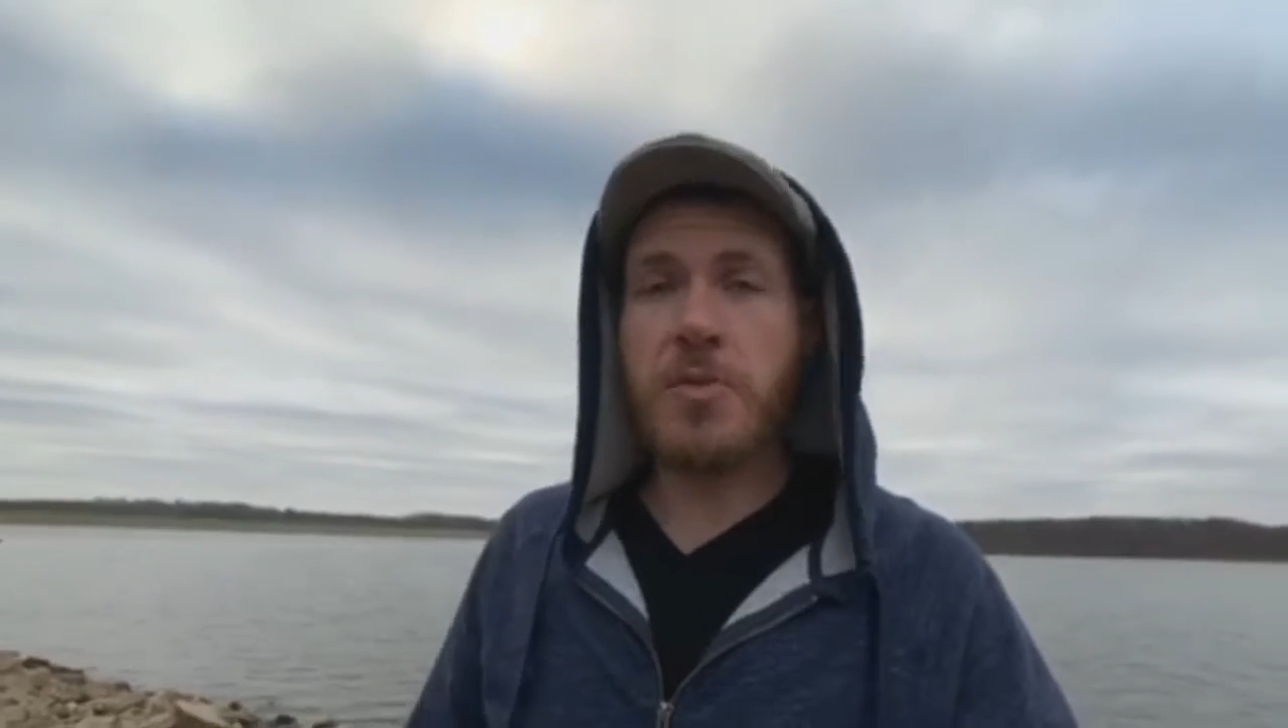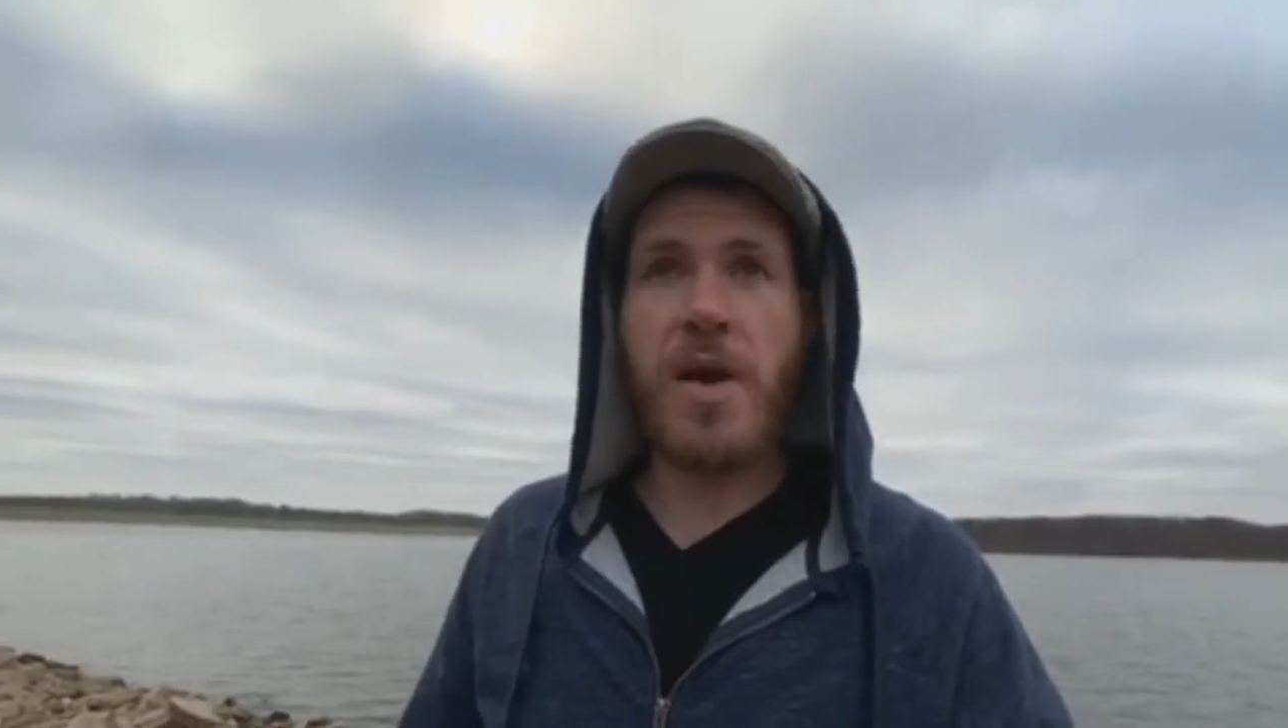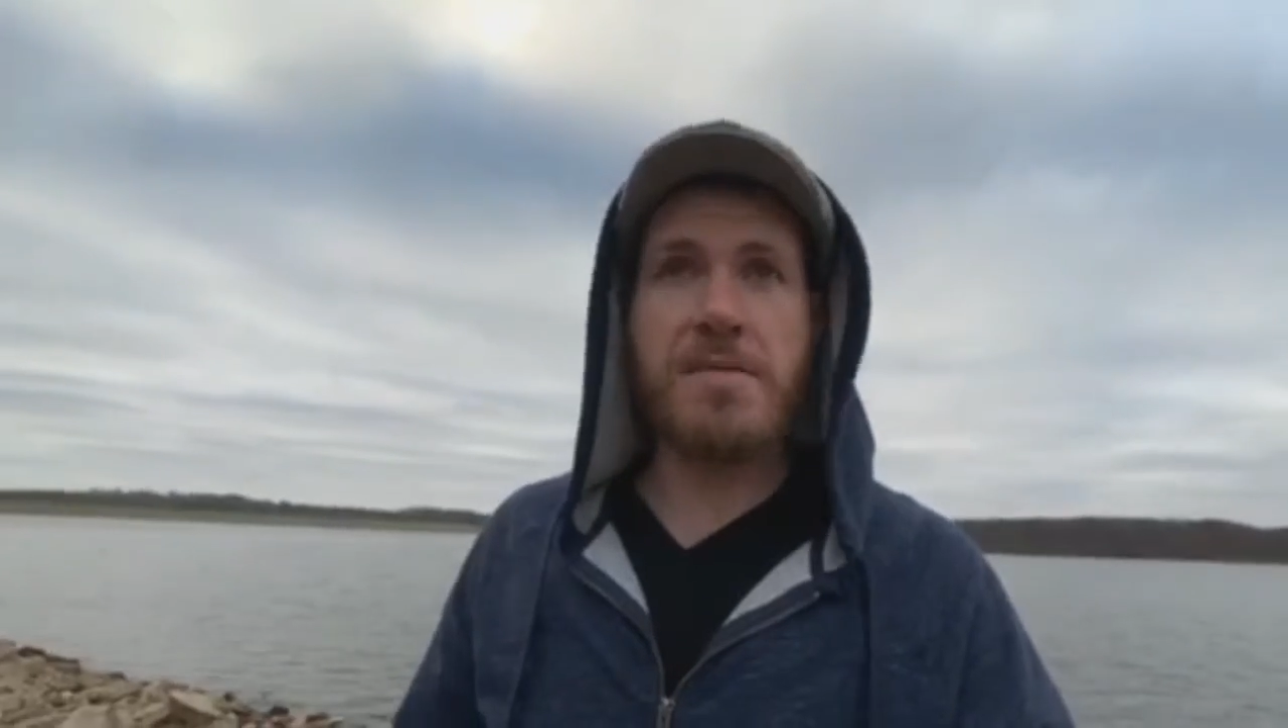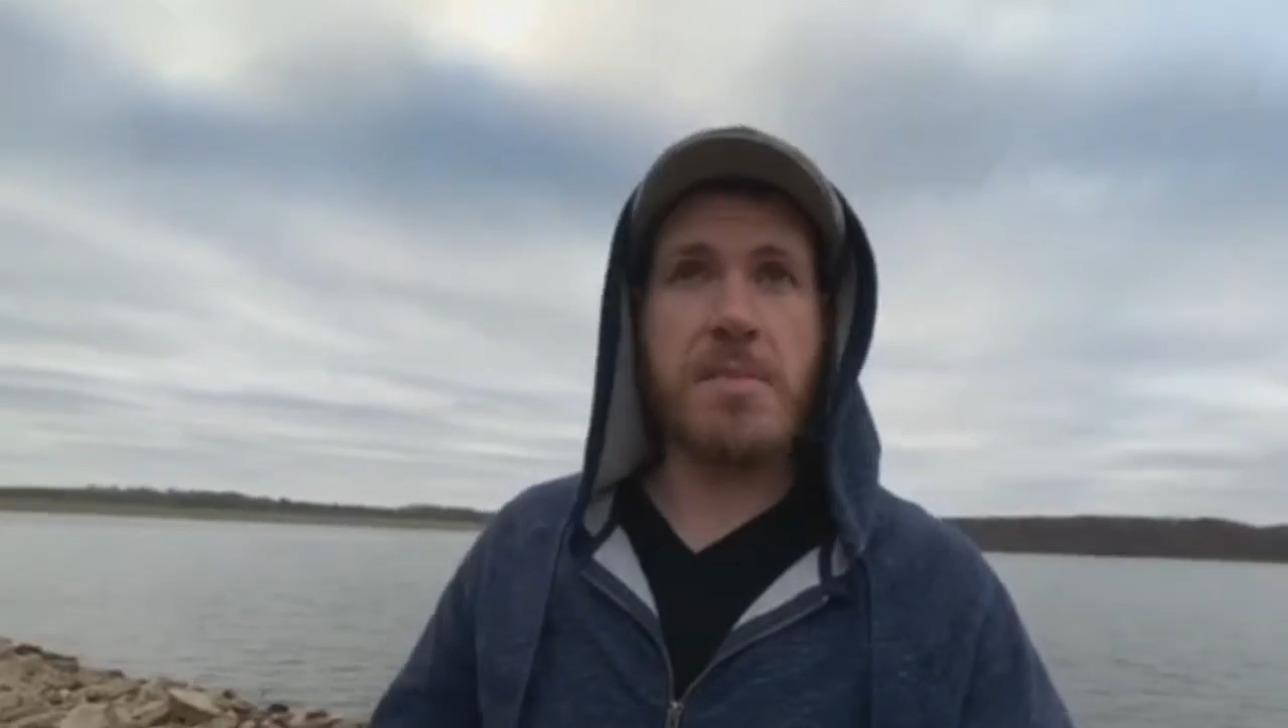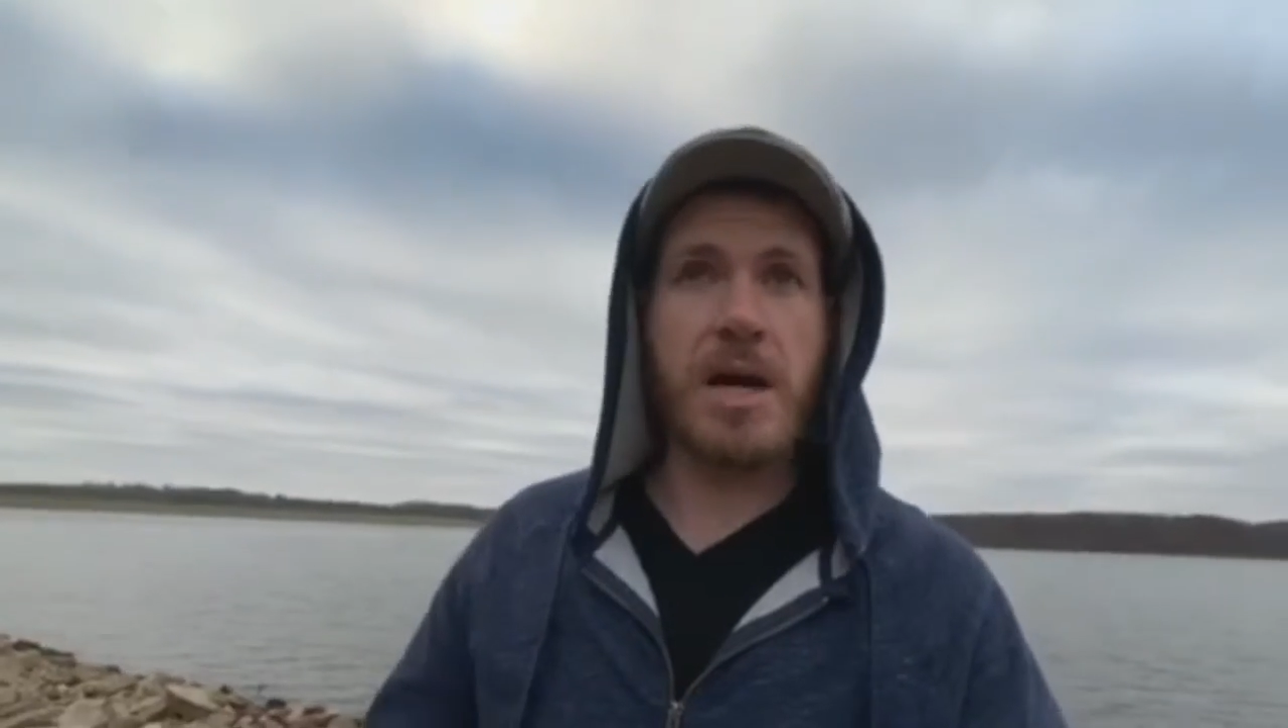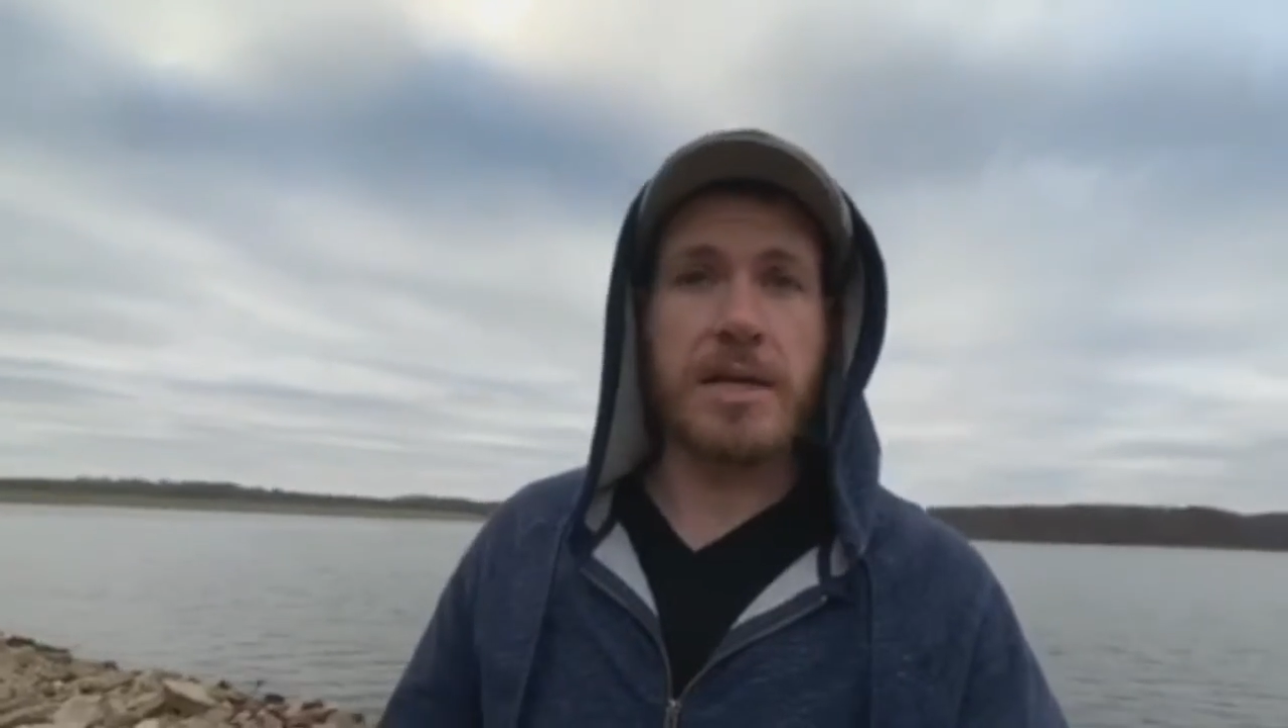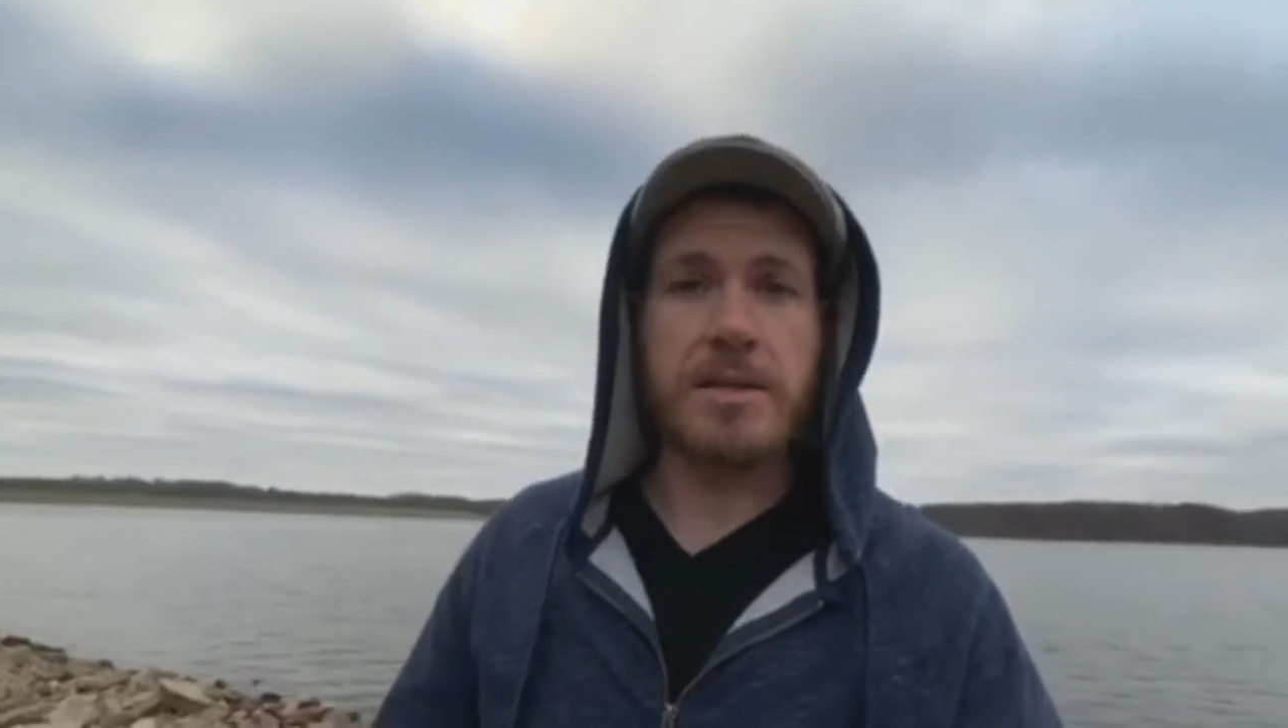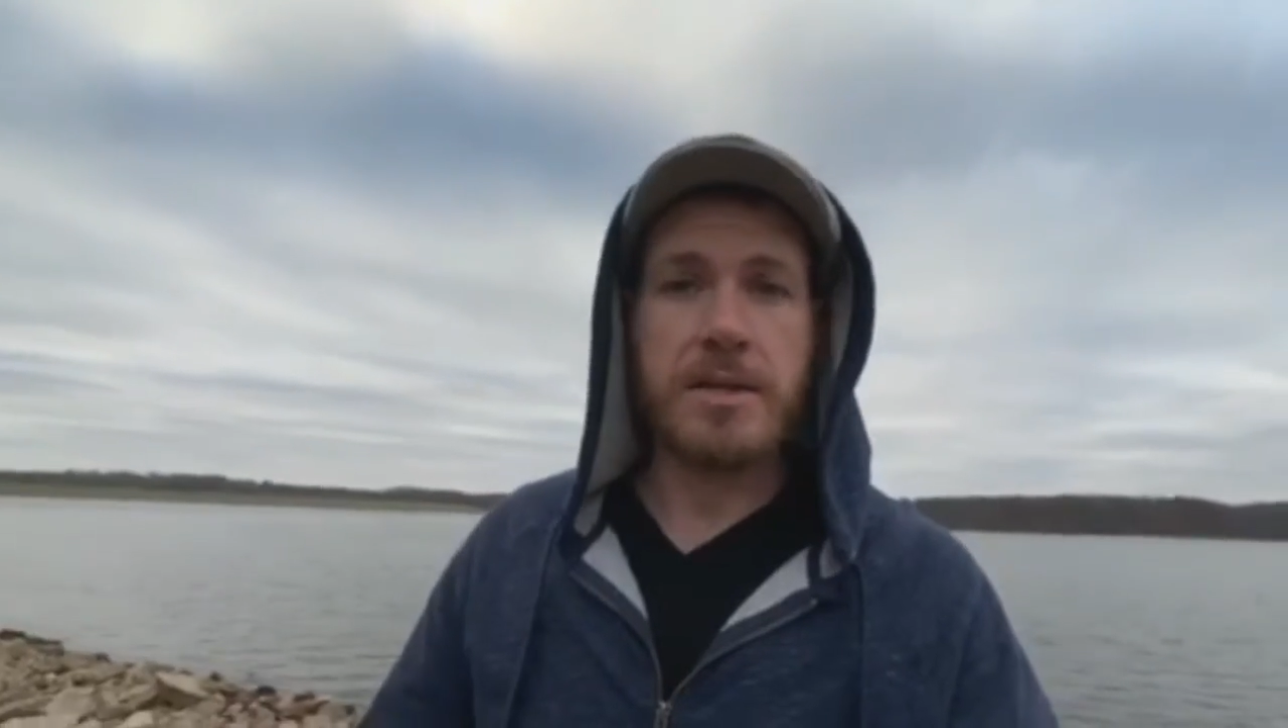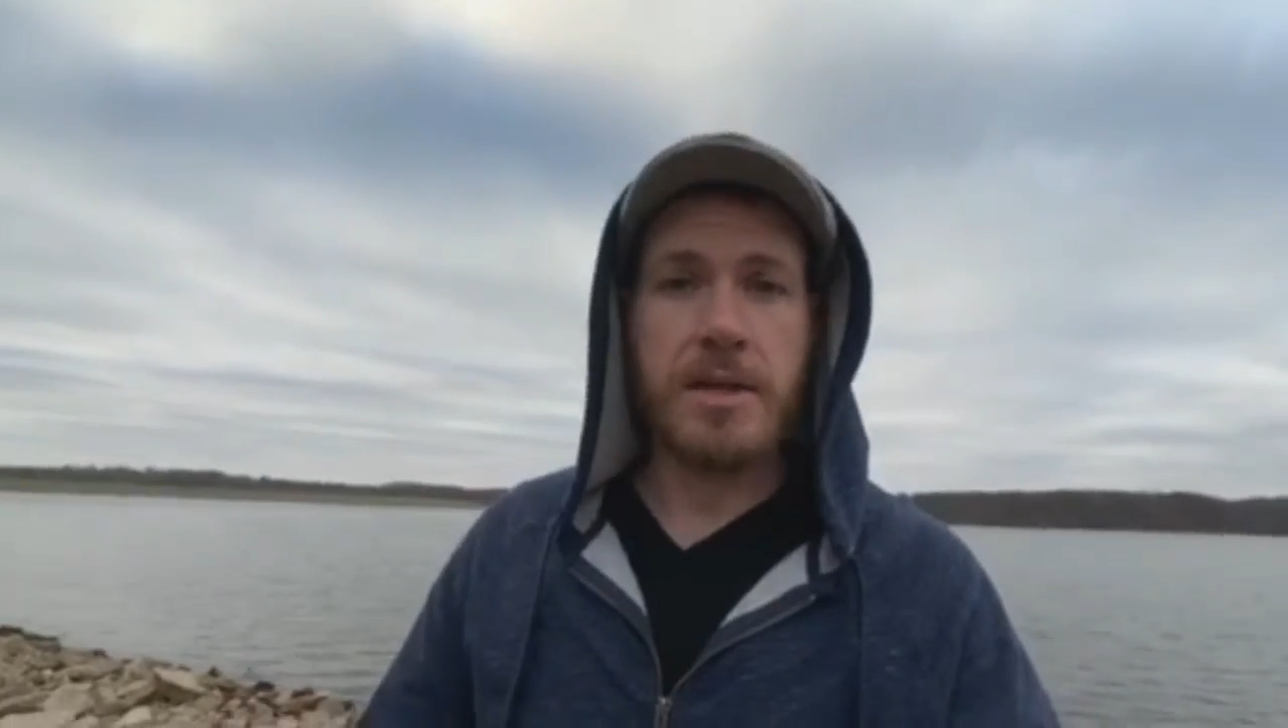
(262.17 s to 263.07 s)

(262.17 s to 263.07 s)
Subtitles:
right mind